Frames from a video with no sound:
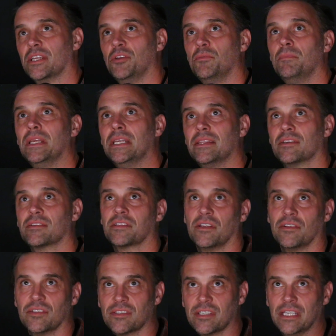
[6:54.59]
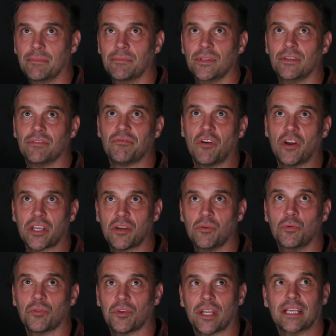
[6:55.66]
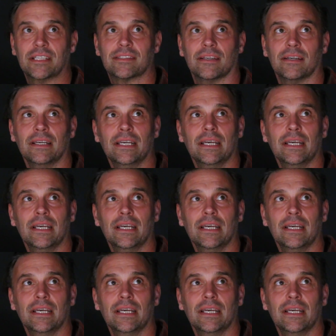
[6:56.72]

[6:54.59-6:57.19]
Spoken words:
You meet the stunt team and the fight coordinator,